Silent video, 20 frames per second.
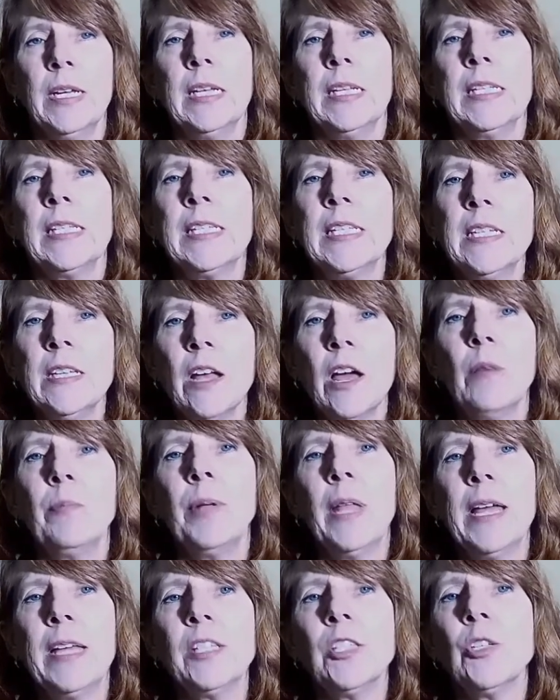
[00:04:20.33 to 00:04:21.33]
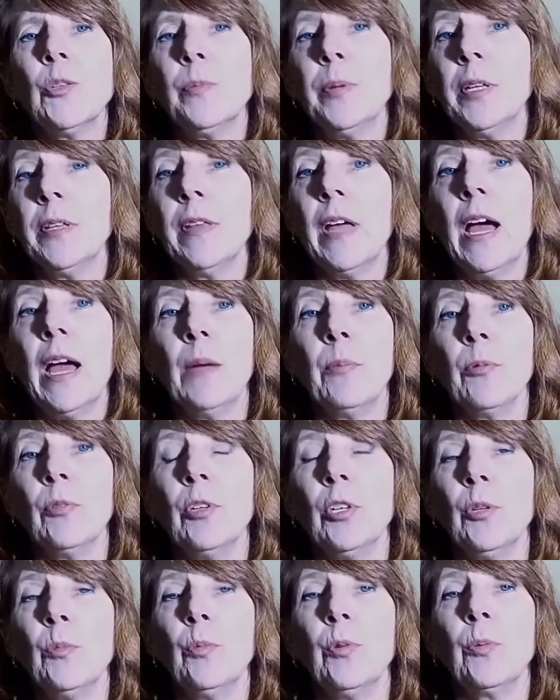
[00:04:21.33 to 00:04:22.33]
CDOT plans to build the
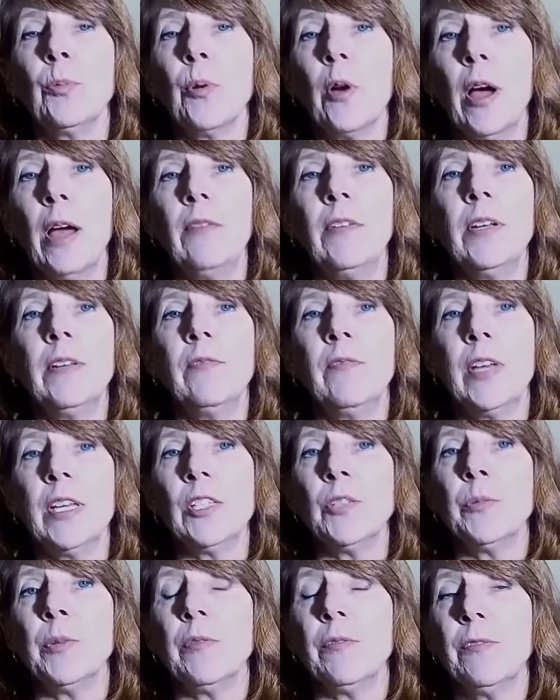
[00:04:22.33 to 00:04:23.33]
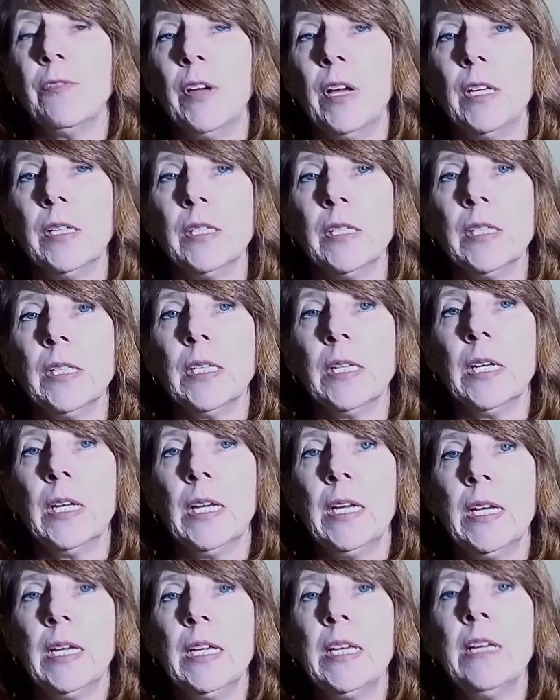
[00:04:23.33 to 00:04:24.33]
Hyperloop with private investment funds.
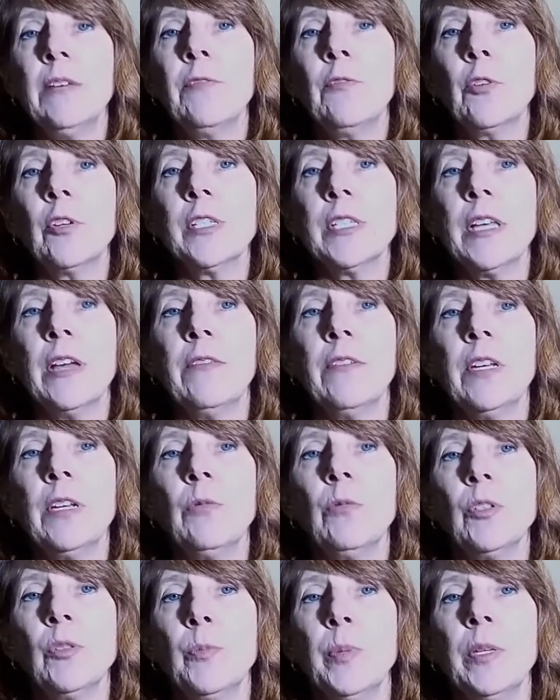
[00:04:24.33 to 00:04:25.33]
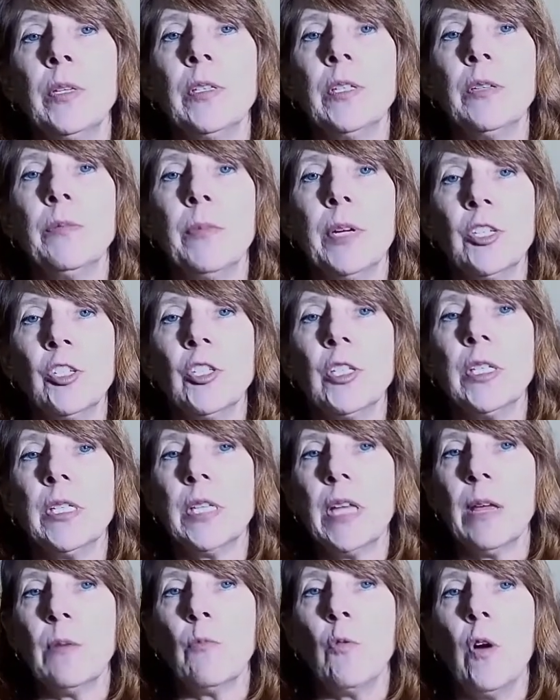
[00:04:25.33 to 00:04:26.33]
E470 was built in much the
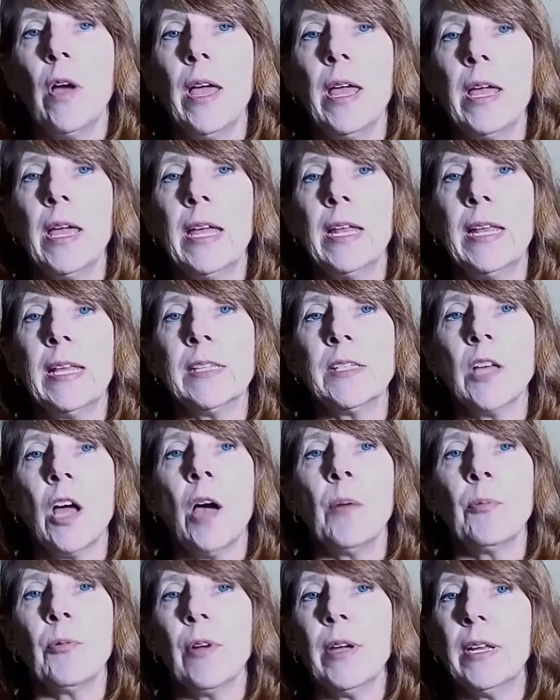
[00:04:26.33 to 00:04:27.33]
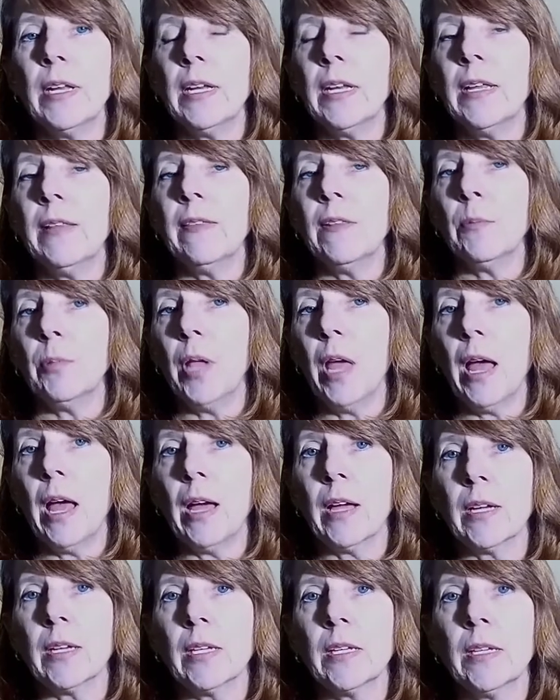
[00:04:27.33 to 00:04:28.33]
same way and has operated in the
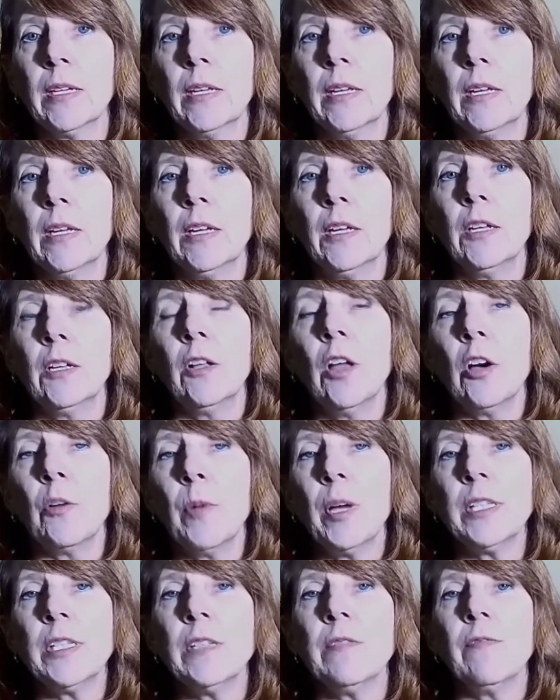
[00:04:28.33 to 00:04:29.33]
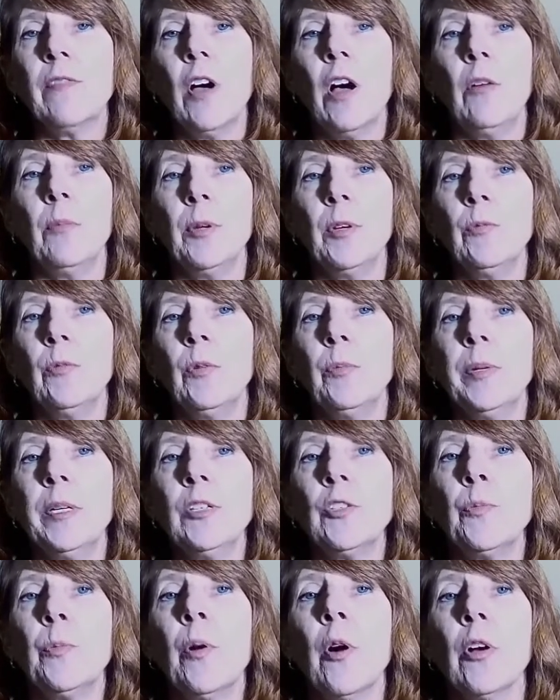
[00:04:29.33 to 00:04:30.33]
black. Longmont's involvement will be
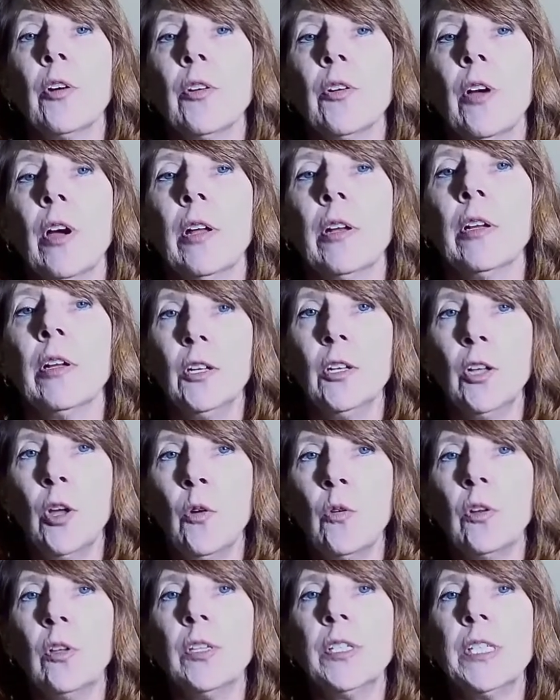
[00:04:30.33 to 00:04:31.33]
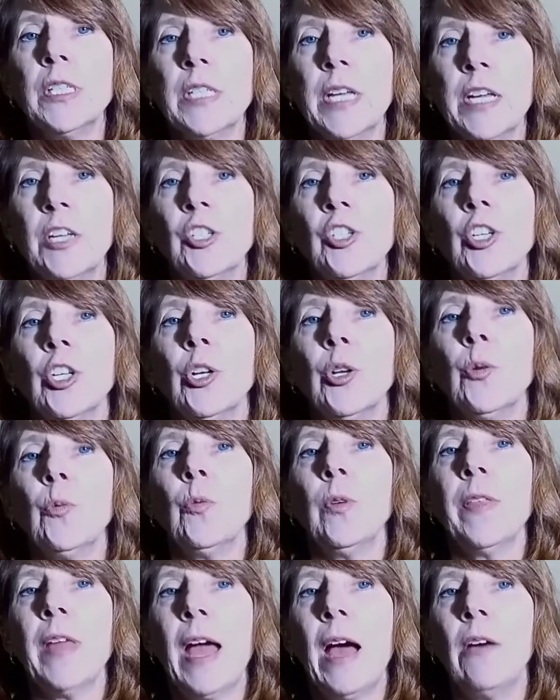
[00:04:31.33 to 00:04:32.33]
to partner on a local station
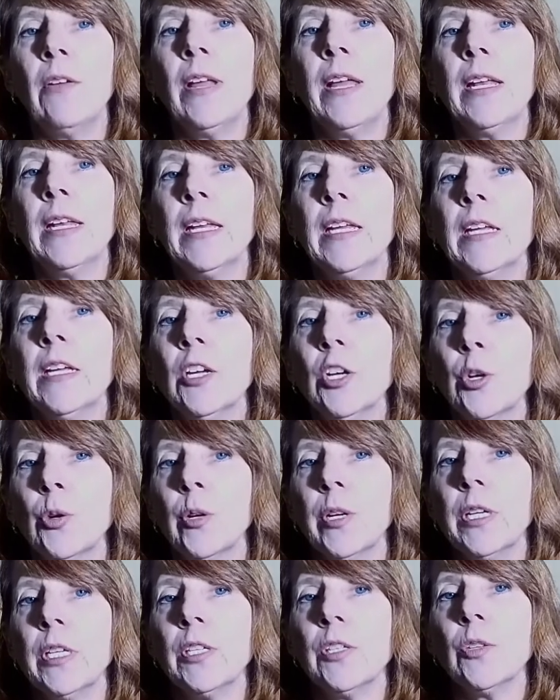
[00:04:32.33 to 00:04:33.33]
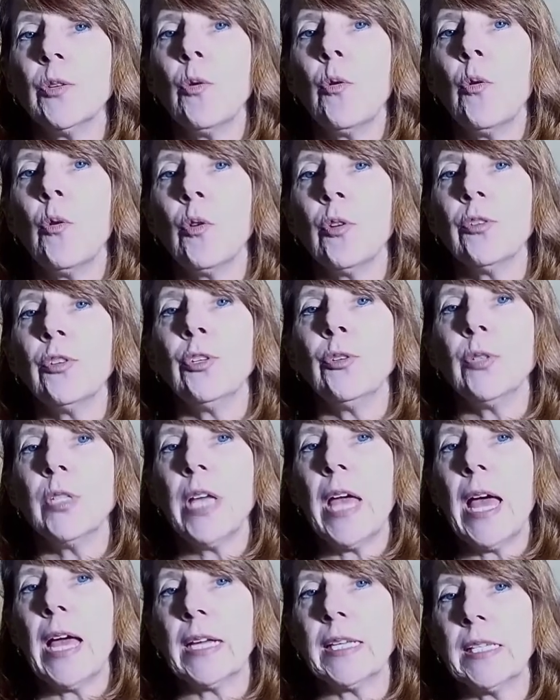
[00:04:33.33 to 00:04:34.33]
without any increase or new
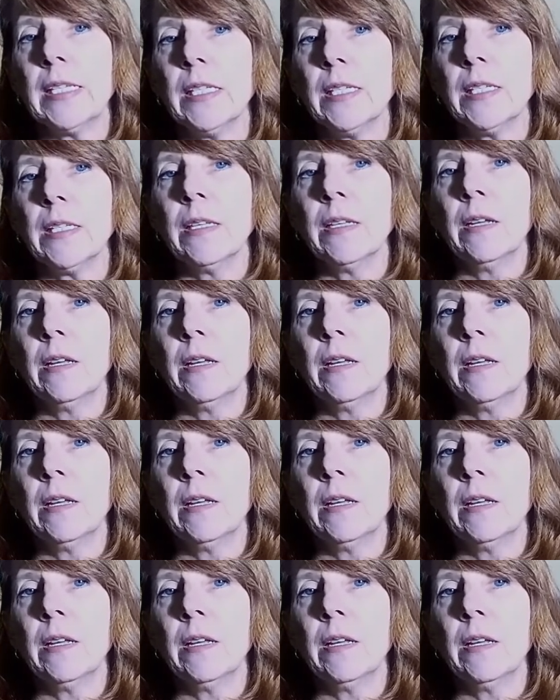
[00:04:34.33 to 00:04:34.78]
taxes.